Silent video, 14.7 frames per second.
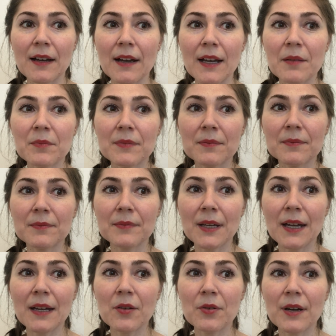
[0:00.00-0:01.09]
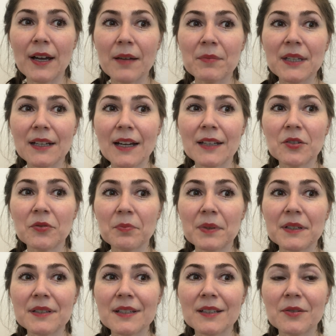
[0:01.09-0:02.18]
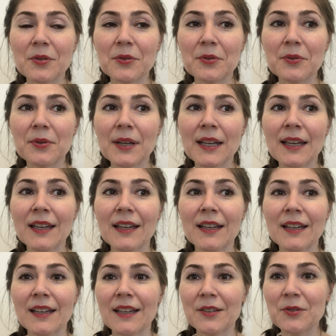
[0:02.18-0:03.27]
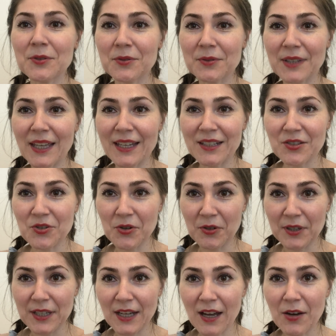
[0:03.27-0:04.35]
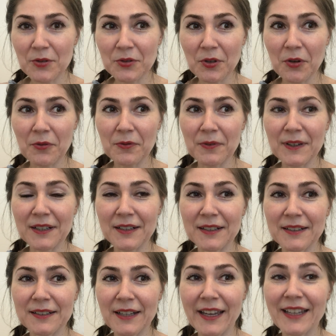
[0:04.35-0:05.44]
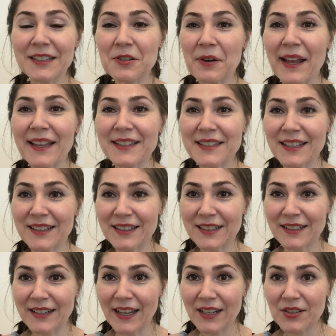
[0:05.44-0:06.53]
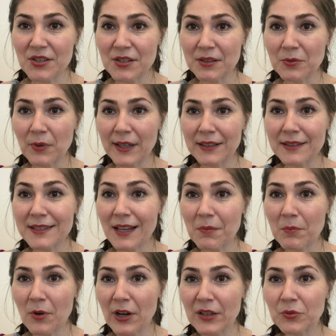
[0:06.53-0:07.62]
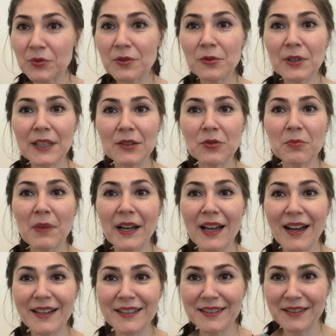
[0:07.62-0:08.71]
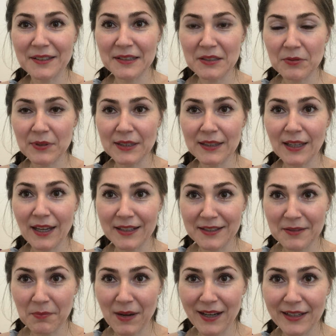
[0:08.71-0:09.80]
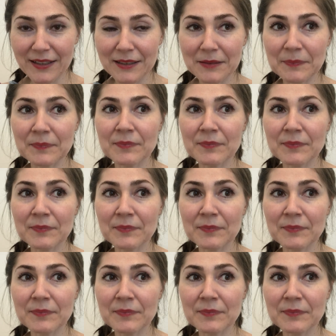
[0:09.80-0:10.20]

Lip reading: I'm the kind of person who used to take joy out of a transient connection when someone would look into my eyes in the street and smile.